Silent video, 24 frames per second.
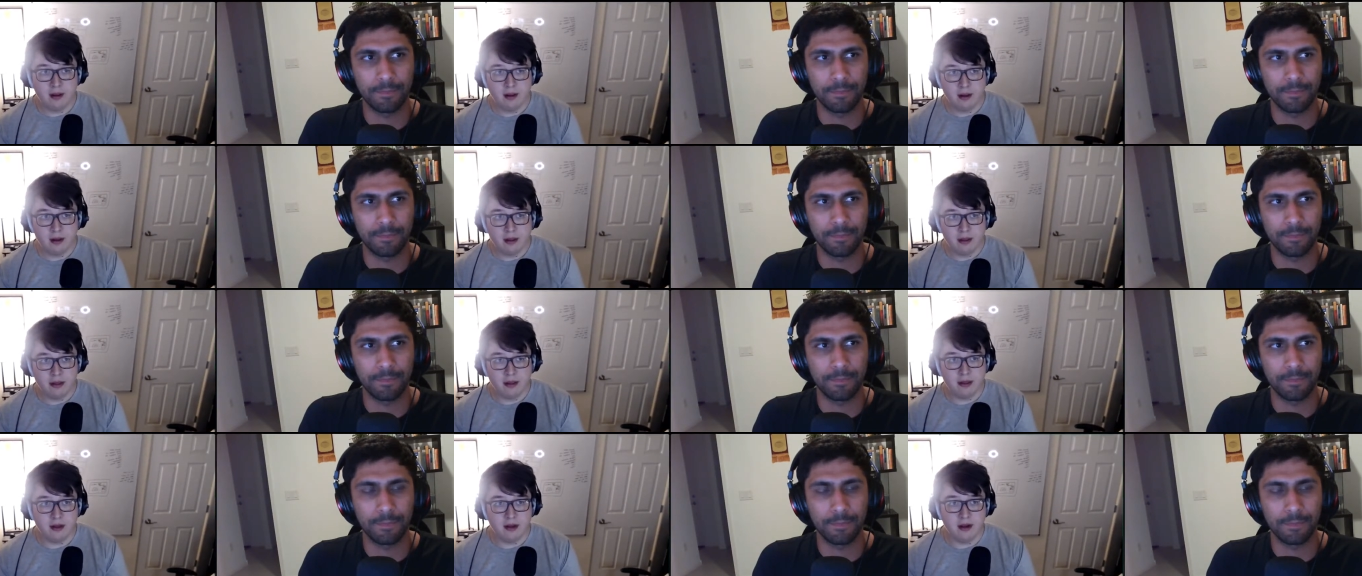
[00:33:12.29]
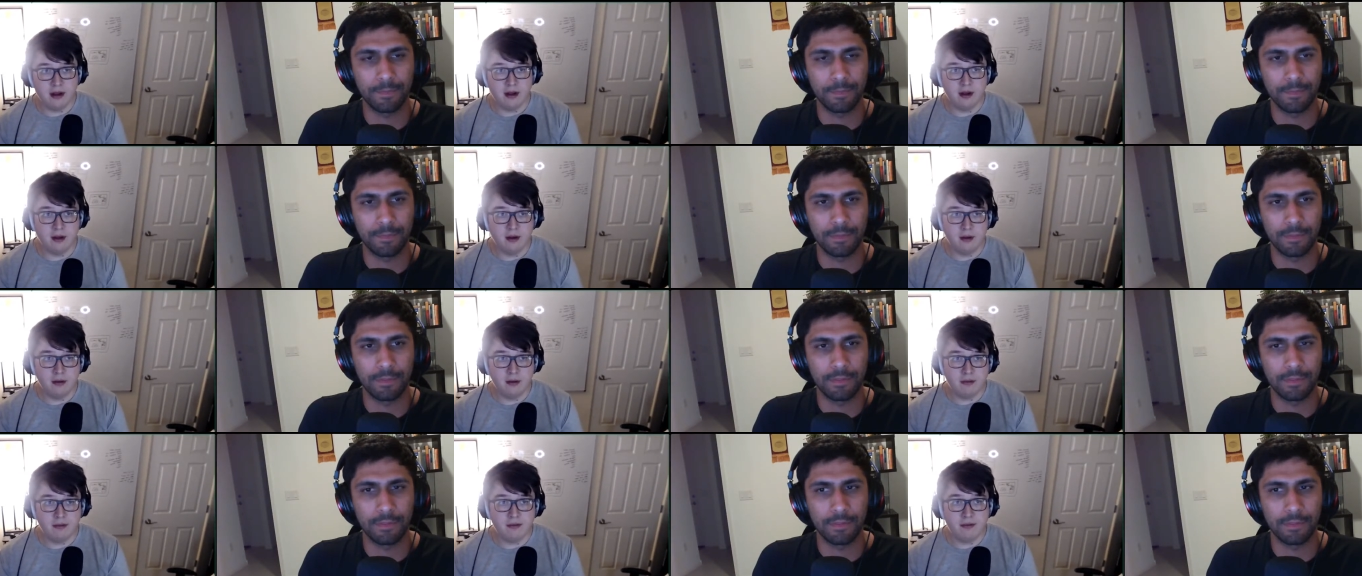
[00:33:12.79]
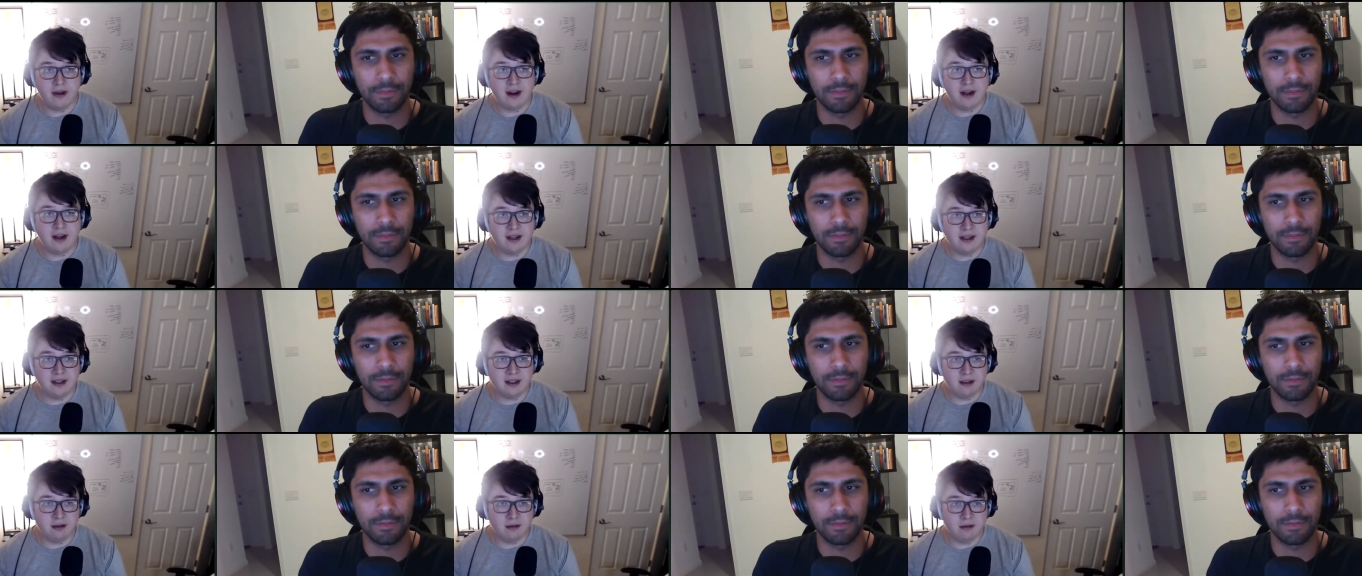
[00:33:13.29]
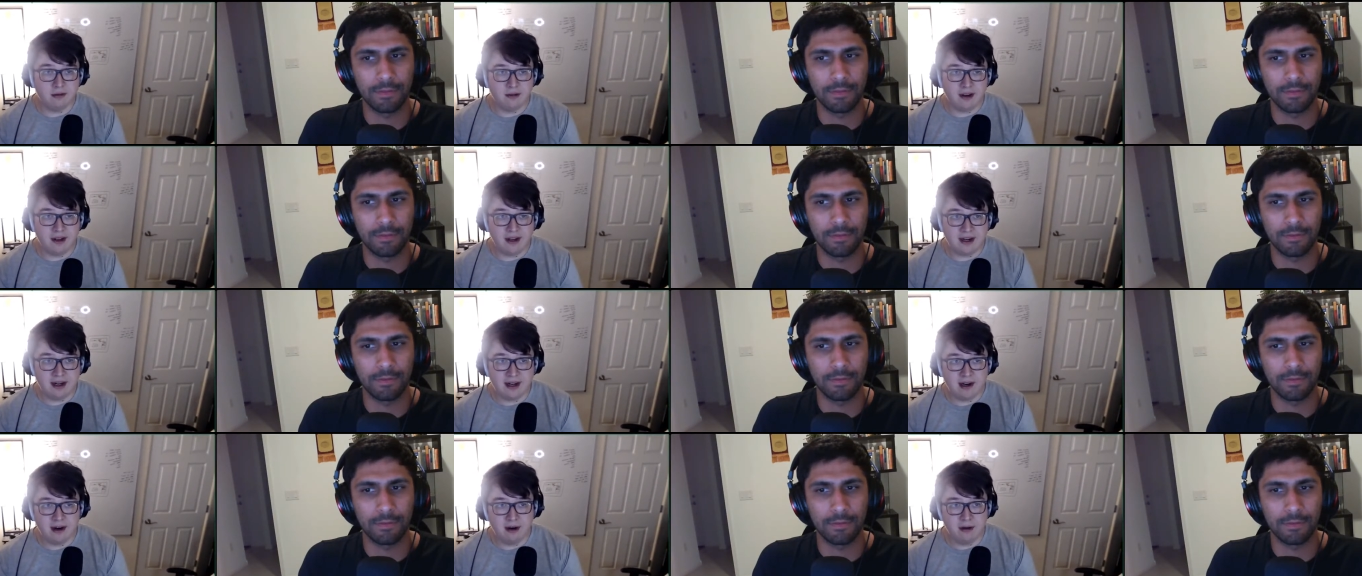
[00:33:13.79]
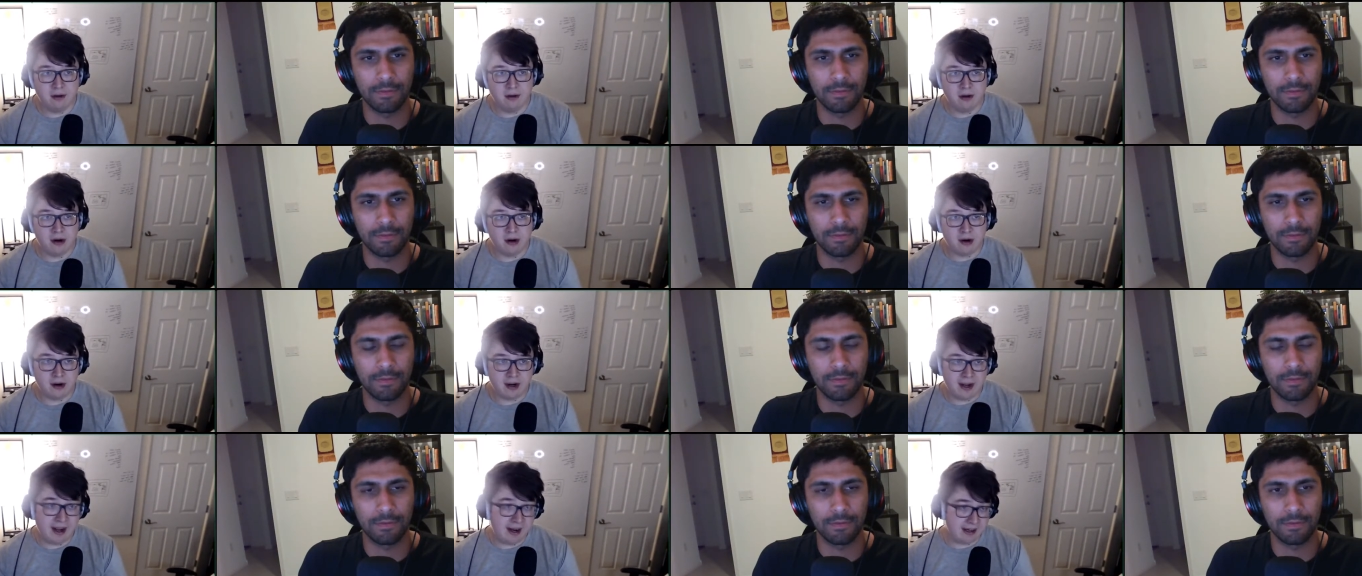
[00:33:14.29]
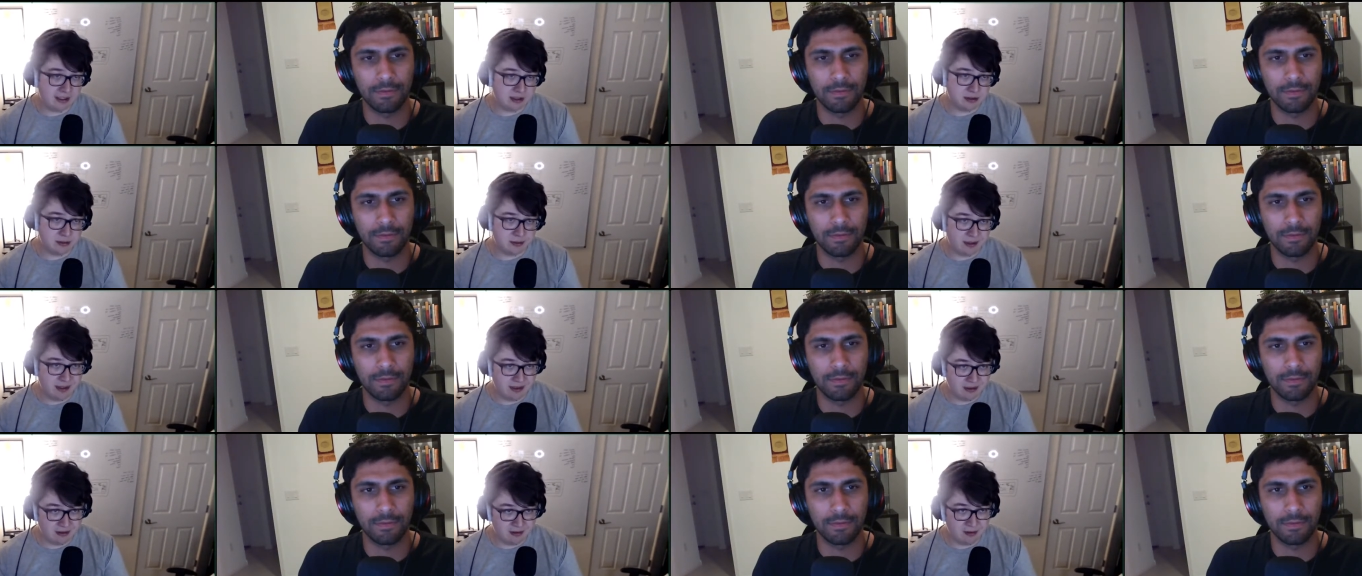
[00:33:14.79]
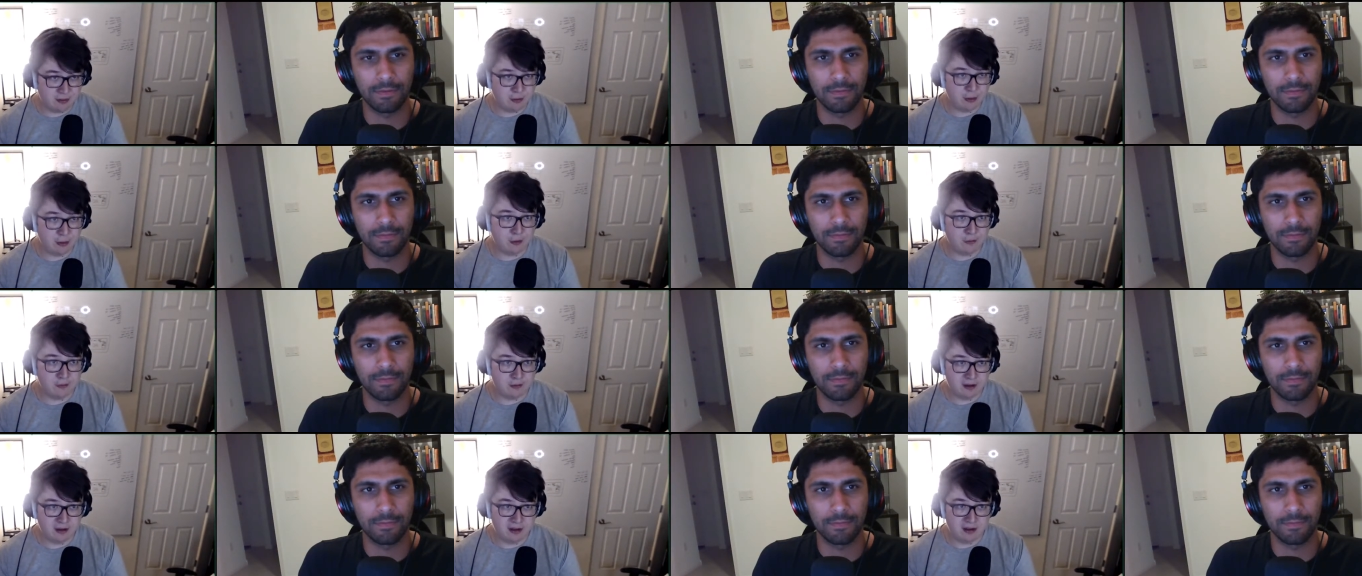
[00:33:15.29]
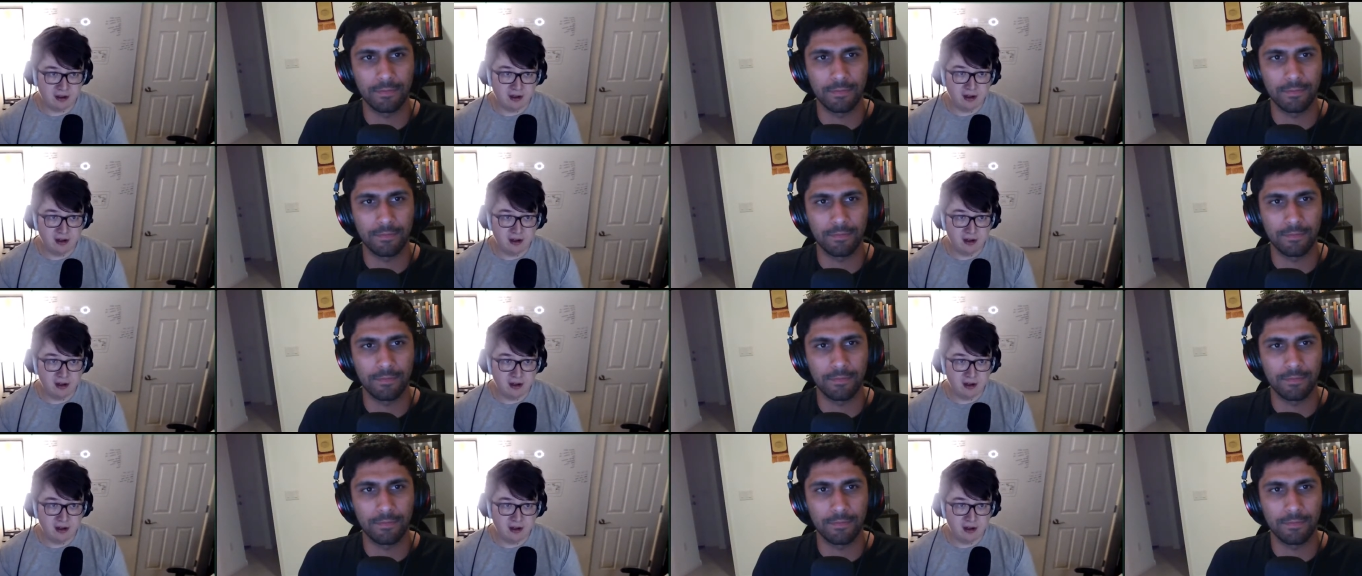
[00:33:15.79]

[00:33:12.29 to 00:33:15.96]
Speaker 1: The fade in and fade out are actually the server